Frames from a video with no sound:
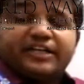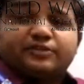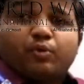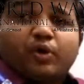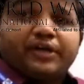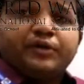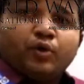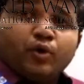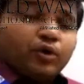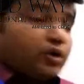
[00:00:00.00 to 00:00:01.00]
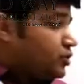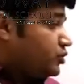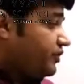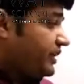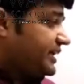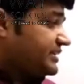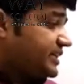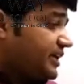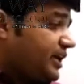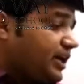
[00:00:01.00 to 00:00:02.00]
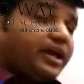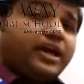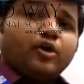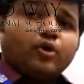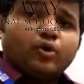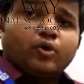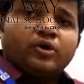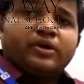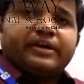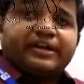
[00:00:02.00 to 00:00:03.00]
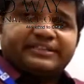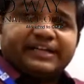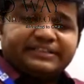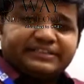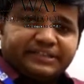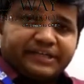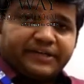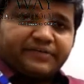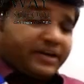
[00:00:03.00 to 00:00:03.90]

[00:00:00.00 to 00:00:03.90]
as point O. So we can say AO is an incident